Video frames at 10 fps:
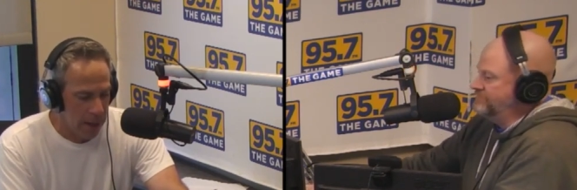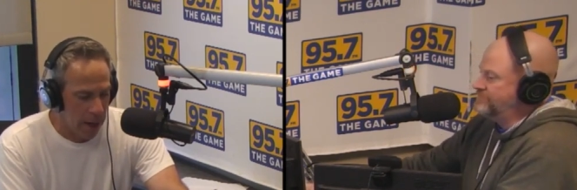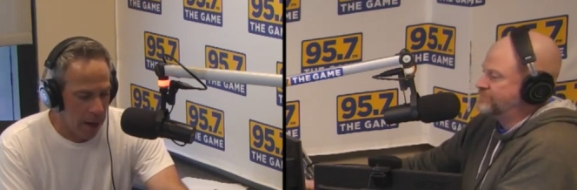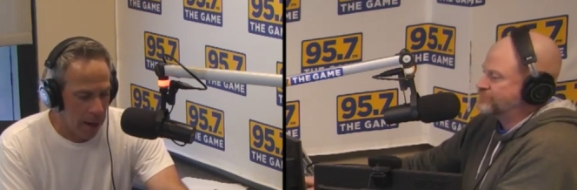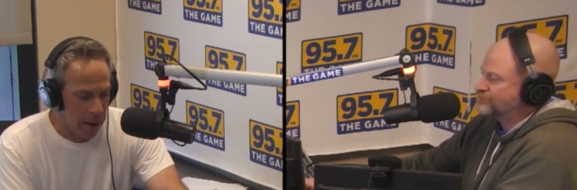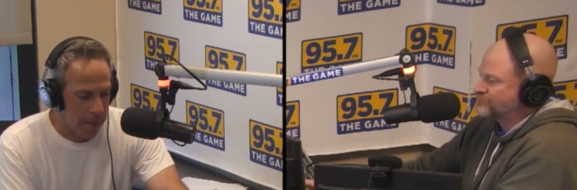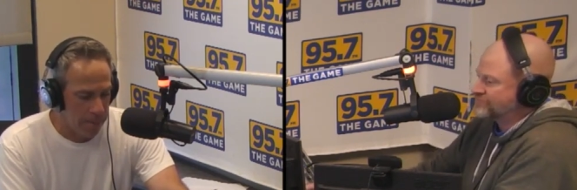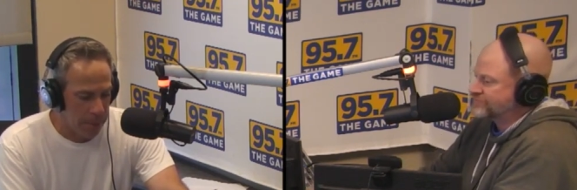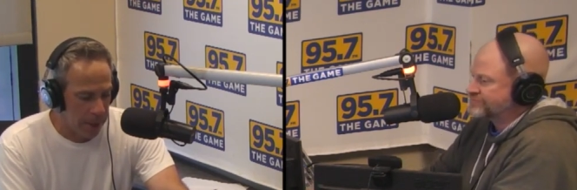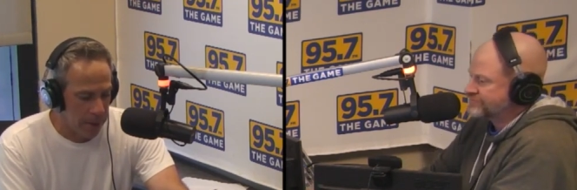
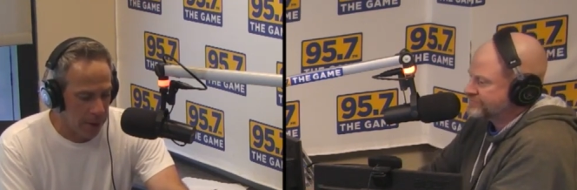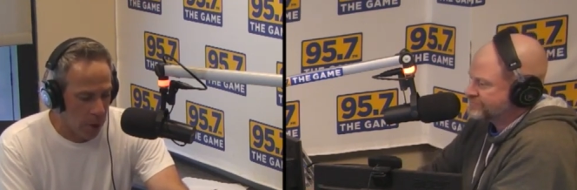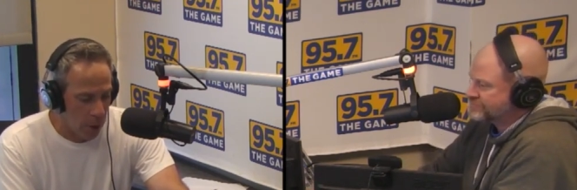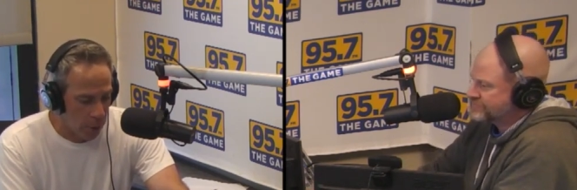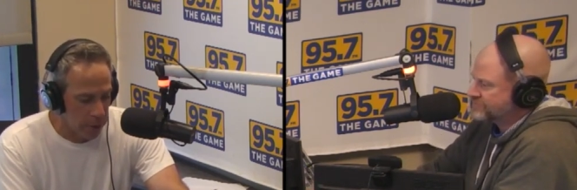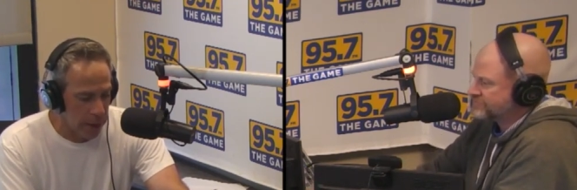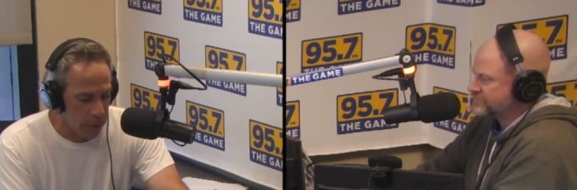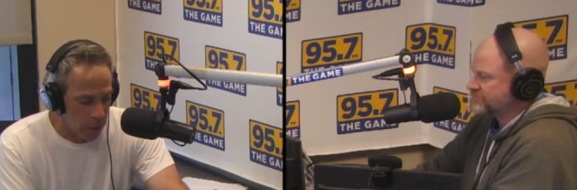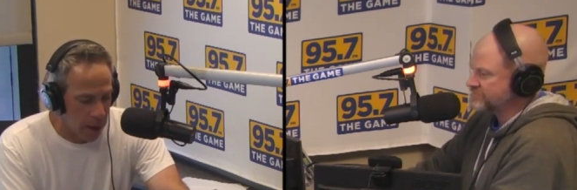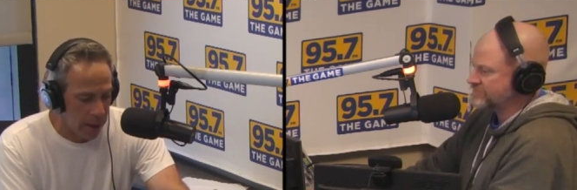Speaker 1: But the only
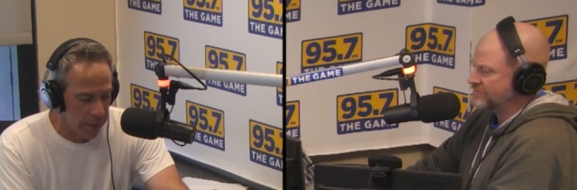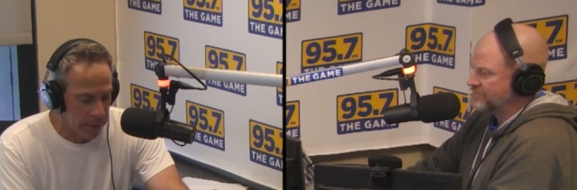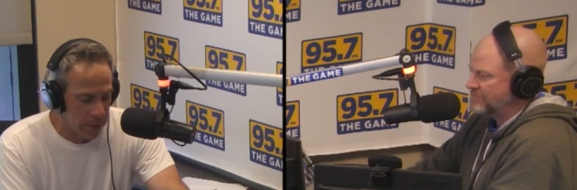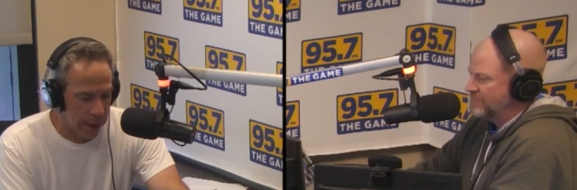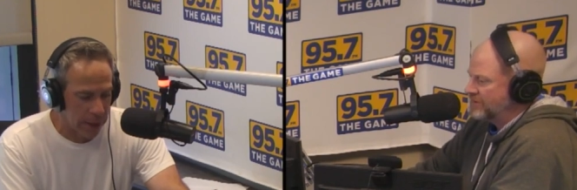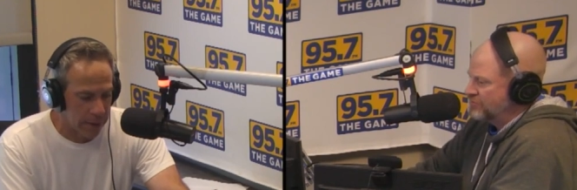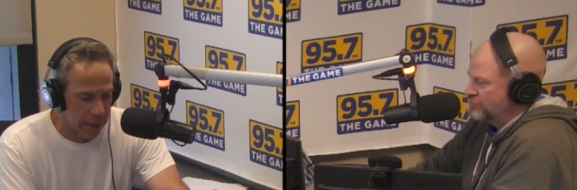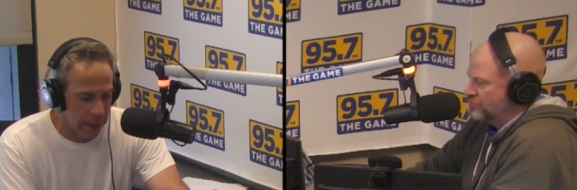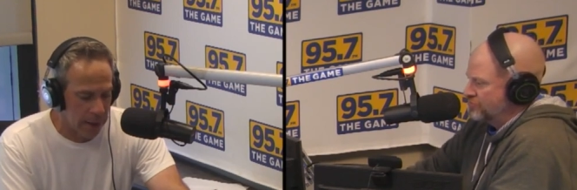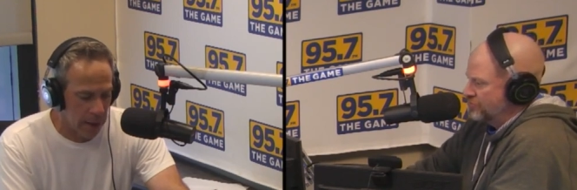one I can
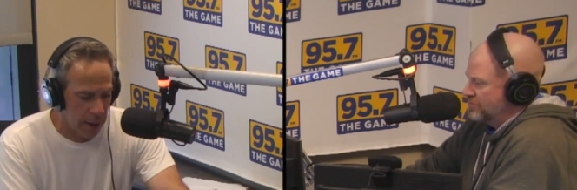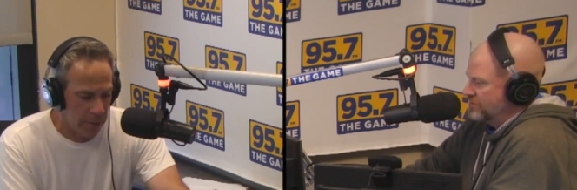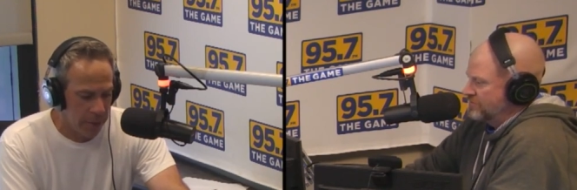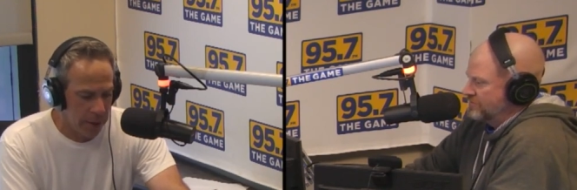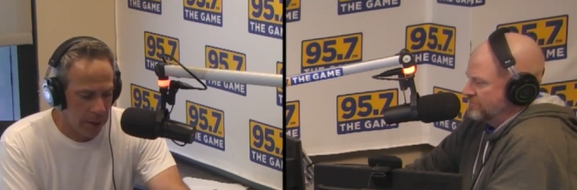think of